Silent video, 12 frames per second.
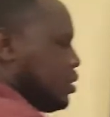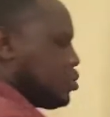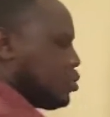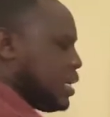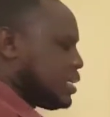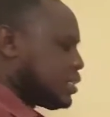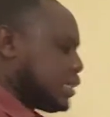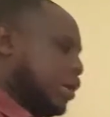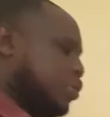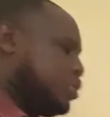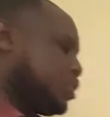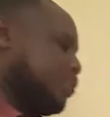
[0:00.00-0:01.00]
So that's
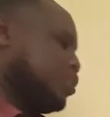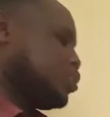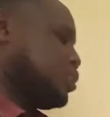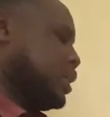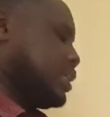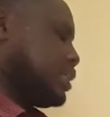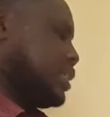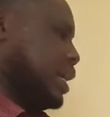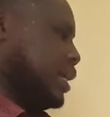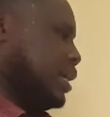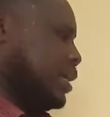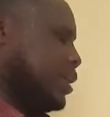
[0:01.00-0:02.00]
how you're supposed to get
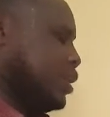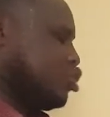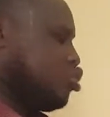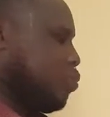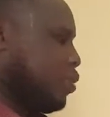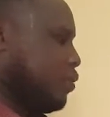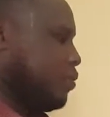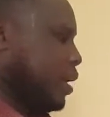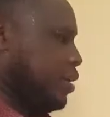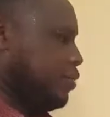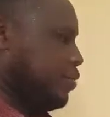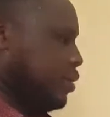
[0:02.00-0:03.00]
land,
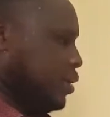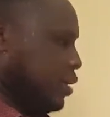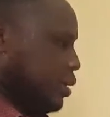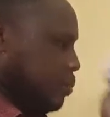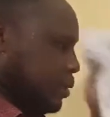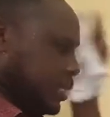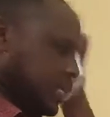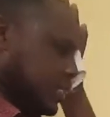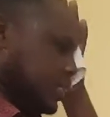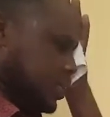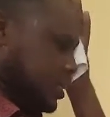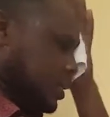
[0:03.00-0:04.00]
2.5 meters.